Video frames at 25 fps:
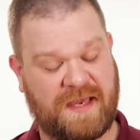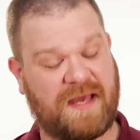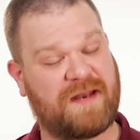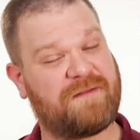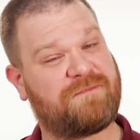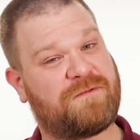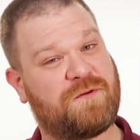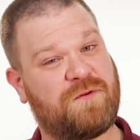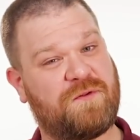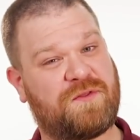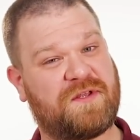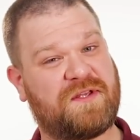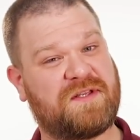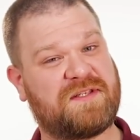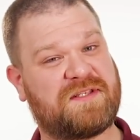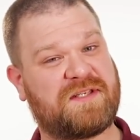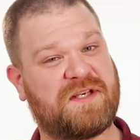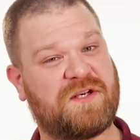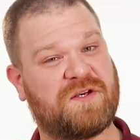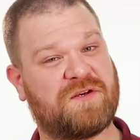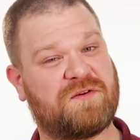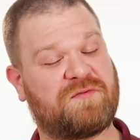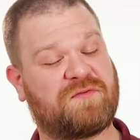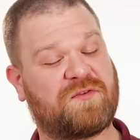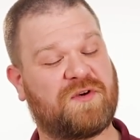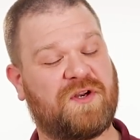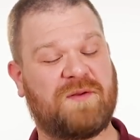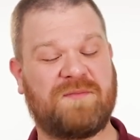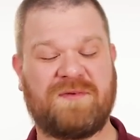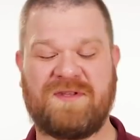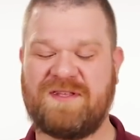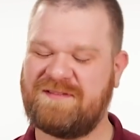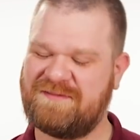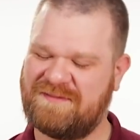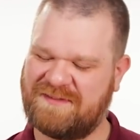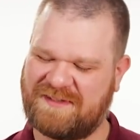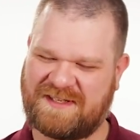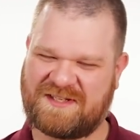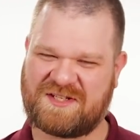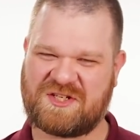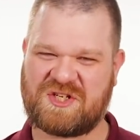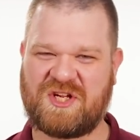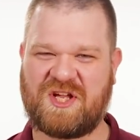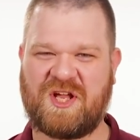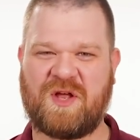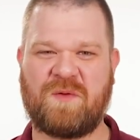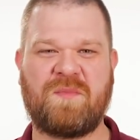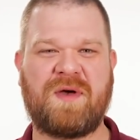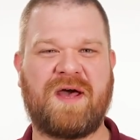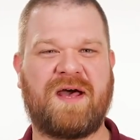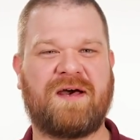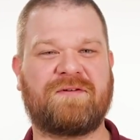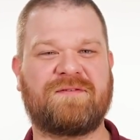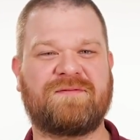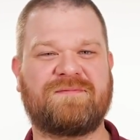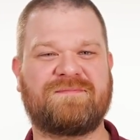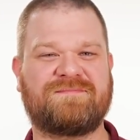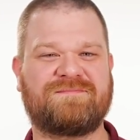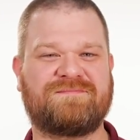Got a few things here in front of me, let's check them out.